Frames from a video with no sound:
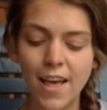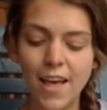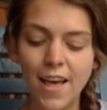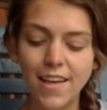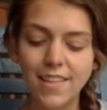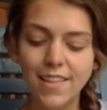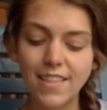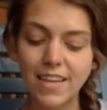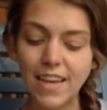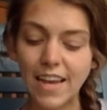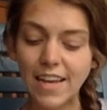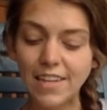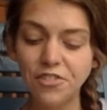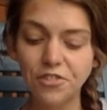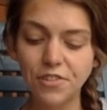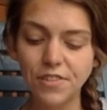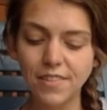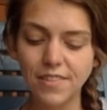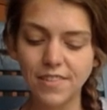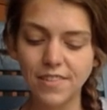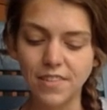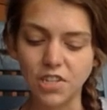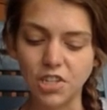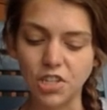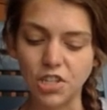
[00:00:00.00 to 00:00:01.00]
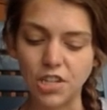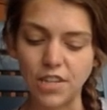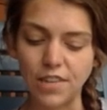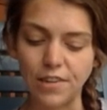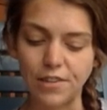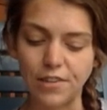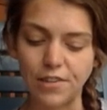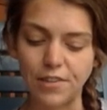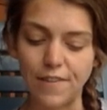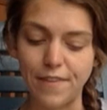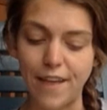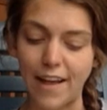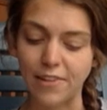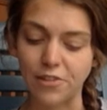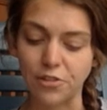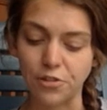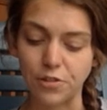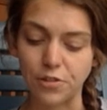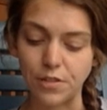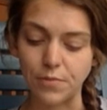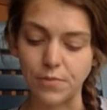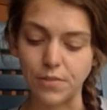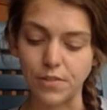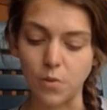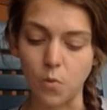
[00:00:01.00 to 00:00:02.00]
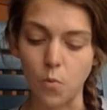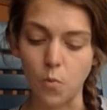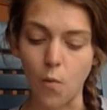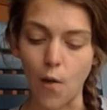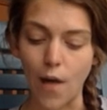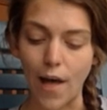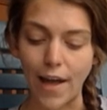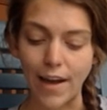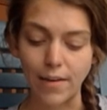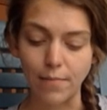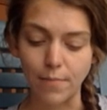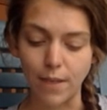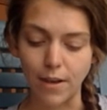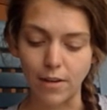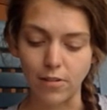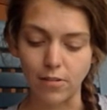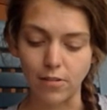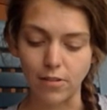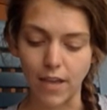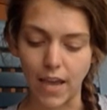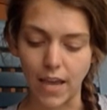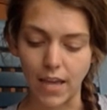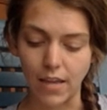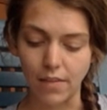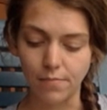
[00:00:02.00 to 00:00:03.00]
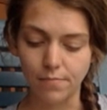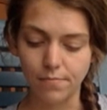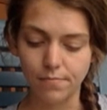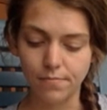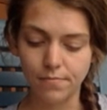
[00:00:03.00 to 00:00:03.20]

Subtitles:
The entrance to Schindler's factory was a wide metal gate.